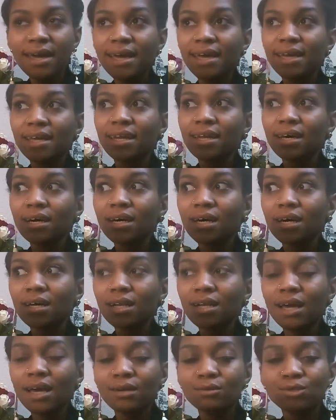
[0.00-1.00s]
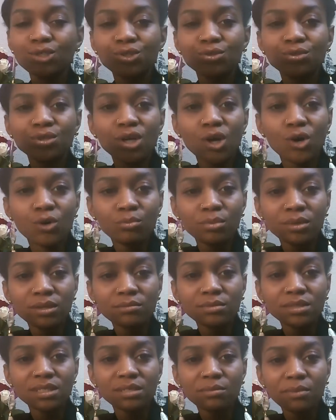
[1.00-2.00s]
and allows you to open
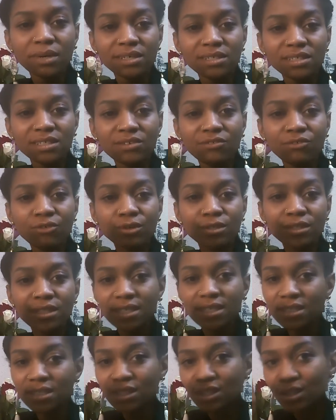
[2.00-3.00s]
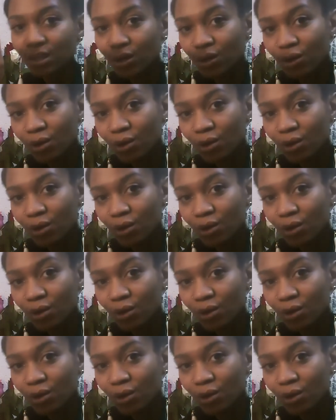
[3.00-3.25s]
up space for things to